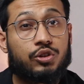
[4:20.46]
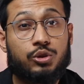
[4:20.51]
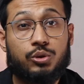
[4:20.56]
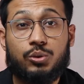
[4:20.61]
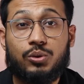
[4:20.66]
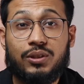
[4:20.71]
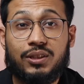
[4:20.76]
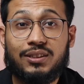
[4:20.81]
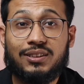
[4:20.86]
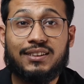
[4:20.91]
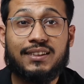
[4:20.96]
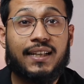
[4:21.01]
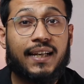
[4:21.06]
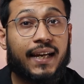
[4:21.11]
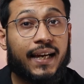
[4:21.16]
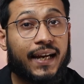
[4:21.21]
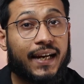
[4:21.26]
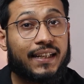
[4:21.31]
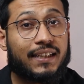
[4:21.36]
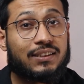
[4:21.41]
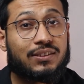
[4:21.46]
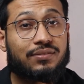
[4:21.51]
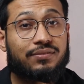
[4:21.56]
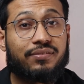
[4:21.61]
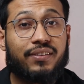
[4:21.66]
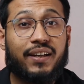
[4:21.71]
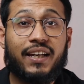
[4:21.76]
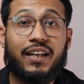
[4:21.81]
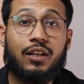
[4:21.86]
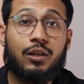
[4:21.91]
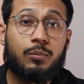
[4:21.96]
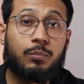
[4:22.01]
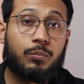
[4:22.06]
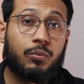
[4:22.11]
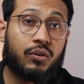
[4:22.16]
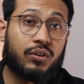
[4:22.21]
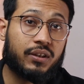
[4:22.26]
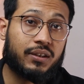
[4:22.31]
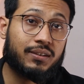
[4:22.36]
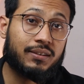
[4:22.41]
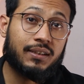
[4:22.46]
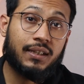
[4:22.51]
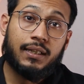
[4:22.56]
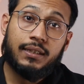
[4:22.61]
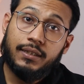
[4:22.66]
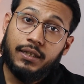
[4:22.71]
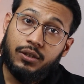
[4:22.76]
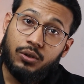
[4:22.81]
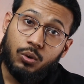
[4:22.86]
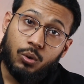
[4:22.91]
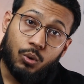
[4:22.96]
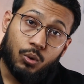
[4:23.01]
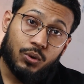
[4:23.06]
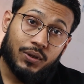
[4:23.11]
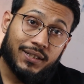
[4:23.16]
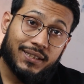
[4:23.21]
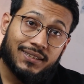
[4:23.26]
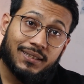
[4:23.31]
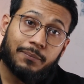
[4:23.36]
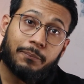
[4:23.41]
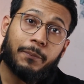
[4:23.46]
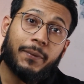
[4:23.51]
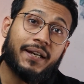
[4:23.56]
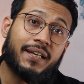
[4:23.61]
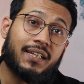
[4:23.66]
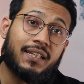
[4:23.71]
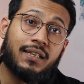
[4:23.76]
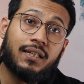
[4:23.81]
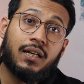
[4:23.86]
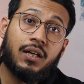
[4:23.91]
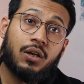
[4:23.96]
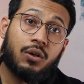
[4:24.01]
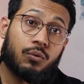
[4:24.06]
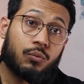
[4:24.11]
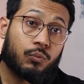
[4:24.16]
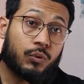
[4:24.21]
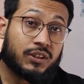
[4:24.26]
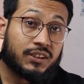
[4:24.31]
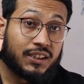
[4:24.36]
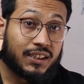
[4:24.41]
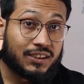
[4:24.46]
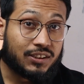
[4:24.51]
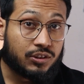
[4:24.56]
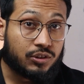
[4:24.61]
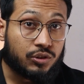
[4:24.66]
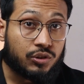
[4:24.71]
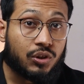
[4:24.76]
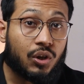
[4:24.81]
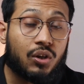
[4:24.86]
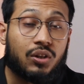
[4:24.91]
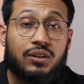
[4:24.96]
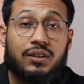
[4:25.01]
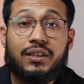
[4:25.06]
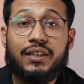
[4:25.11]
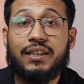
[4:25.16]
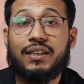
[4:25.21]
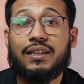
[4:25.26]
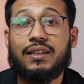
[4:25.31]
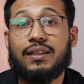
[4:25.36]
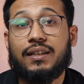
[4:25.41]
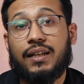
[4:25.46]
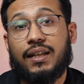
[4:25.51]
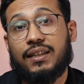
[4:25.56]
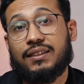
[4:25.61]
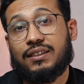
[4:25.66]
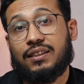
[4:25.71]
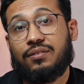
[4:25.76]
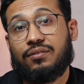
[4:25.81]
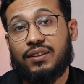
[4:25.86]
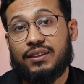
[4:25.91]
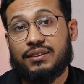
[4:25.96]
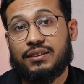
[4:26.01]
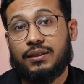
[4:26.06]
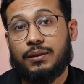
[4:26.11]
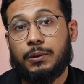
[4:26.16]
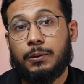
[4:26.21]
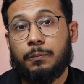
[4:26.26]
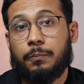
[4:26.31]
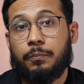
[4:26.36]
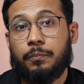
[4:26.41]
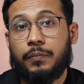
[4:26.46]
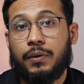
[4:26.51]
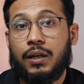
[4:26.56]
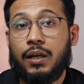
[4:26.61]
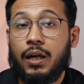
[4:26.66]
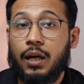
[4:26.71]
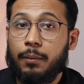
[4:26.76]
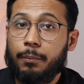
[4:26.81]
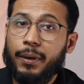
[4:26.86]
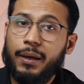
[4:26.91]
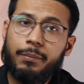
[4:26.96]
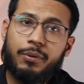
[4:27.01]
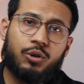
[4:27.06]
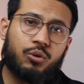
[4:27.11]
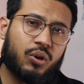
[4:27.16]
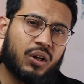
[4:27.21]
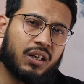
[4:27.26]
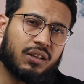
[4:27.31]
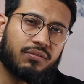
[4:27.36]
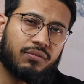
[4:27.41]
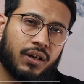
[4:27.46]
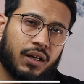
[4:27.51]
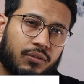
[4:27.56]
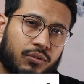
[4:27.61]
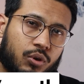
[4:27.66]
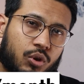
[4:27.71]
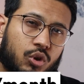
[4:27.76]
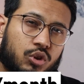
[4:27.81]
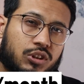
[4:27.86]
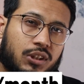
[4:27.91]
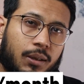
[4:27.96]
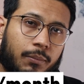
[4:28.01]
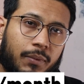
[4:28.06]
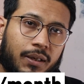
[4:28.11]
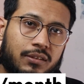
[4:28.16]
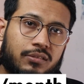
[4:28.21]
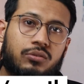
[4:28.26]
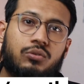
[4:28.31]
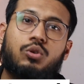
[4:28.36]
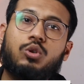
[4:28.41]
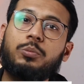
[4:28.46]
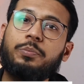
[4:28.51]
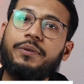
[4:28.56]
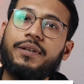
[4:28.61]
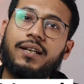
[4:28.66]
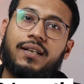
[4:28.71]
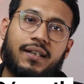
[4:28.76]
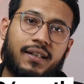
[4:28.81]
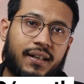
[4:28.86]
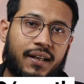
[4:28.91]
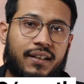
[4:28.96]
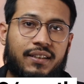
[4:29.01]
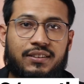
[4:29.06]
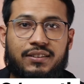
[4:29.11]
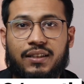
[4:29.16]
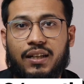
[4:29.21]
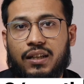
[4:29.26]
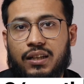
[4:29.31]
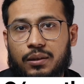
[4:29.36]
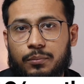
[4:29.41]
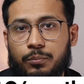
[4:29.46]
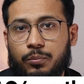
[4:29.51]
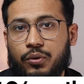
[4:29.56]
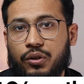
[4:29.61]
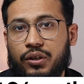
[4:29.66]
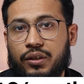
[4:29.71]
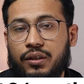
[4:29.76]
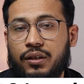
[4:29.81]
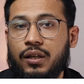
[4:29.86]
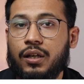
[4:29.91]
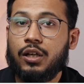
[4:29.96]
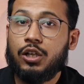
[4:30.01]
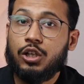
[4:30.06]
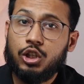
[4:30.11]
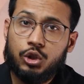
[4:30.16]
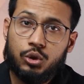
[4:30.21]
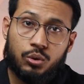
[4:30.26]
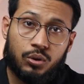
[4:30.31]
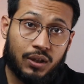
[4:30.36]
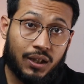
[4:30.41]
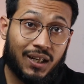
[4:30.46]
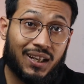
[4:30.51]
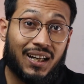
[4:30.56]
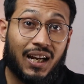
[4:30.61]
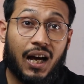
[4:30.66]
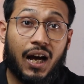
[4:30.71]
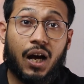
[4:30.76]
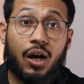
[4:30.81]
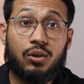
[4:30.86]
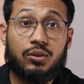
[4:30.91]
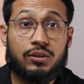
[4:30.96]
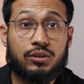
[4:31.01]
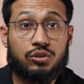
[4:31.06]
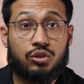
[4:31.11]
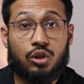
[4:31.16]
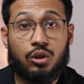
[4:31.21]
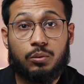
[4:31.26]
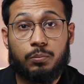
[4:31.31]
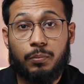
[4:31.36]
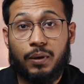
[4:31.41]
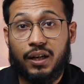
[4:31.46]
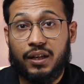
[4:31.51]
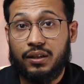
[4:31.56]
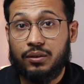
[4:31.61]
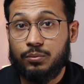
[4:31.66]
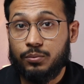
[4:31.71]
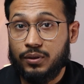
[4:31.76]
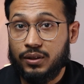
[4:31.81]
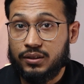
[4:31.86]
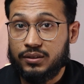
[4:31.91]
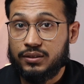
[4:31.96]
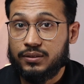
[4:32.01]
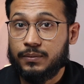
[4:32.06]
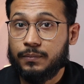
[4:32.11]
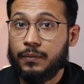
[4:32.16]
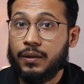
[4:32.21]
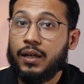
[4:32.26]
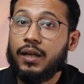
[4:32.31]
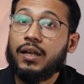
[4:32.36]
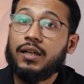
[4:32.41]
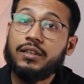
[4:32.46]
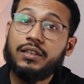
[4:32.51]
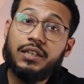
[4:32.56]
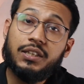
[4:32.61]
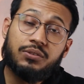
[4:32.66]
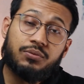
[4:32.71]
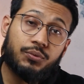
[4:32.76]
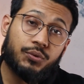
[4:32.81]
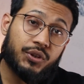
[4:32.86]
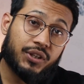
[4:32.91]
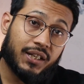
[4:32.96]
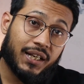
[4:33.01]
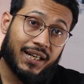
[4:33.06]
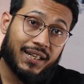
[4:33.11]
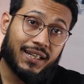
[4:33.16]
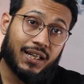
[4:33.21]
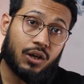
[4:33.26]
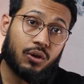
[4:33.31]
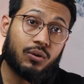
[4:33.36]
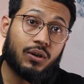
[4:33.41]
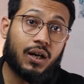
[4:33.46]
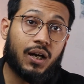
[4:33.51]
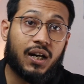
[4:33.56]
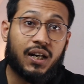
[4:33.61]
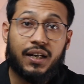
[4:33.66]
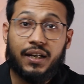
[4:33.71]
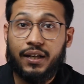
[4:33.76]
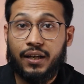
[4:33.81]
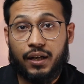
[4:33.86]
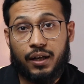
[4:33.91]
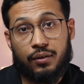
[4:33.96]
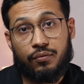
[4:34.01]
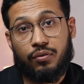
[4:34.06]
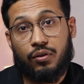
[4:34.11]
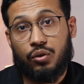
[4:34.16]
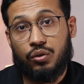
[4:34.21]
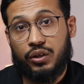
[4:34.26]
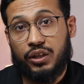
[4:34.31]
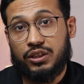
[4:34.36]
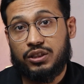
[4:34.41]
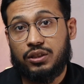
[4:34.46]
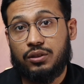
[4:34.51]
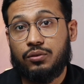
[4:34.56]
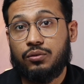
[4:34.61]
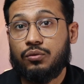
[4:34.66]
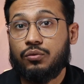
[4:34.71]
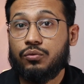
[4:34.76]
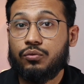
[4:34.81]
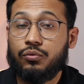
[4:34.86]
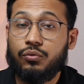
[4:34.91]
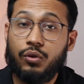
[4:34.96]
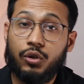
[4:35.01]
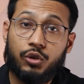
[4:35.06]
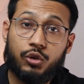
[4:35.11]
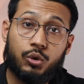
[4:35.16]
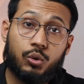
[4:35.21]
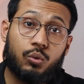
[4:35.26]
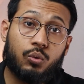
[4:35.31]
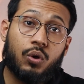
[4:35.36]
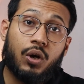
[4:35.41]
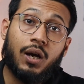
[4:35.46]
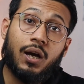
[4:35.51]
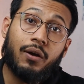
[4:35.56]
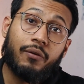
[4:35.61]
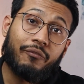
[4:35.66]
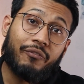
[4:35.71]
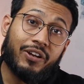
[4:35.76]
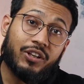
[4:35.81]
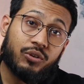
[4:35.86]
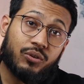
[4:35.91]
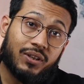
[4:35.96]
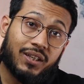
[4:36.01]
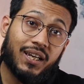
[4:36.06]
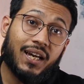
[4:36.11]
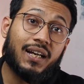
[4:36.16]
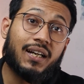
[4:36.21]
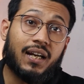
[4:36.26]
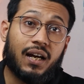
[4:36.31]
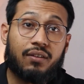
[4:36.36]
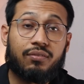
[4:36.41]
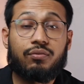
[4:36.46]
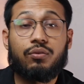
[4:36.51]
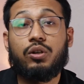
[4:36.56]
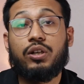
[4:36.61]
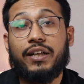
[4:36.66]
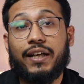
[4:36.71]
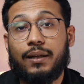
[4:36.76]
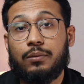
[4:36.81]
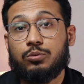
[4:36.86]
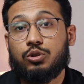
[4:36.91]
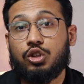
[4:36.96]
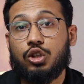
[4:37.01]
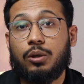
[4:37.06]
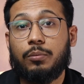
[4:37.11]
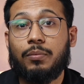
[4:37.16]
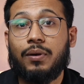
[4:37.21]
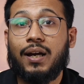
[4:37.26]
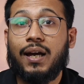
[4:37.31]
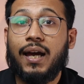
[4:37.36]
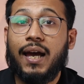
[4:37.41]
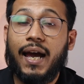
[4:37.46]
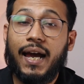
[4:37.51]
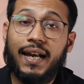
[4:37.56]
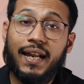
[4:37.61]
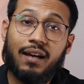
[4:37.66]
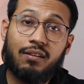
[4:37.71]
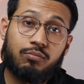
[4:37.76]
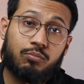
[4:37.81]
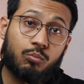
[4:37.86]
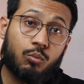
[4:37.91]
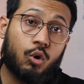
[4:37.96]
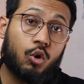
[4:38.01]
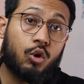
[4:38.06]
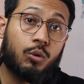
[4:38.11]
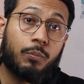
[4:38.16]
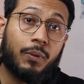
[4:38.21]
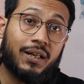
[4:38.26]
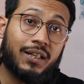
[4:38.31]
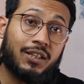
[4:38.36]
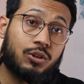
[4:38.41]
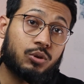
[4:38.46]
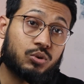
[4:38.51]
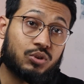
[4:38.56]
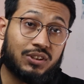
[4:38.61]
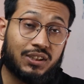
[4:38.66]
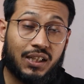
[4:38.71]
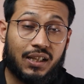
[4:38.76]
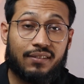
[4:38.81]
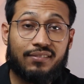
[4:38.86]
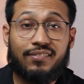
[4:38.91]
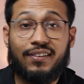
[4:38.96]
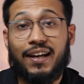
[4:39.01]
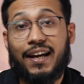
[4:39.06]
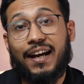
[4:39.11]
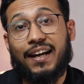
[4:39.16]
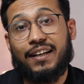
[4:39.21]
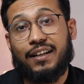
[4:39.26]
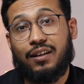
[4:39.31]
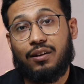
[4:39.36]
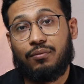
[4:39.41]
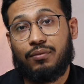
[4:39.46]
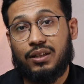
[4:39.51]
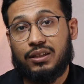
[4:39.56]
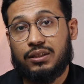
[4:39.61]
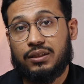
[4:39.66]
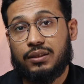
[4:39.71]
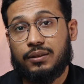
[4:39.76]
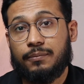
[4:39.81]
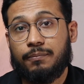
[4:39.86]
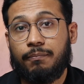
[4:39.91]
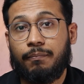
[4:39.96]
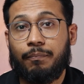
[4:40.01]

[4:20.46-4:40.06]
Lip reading: students, it is very important that only the money which is not needed is invested. Maybe 25 euros a month could be a great starting point to learn how the stock market works. This would lay down a great foundation for you when you get a full-time job and have more money to save and invest.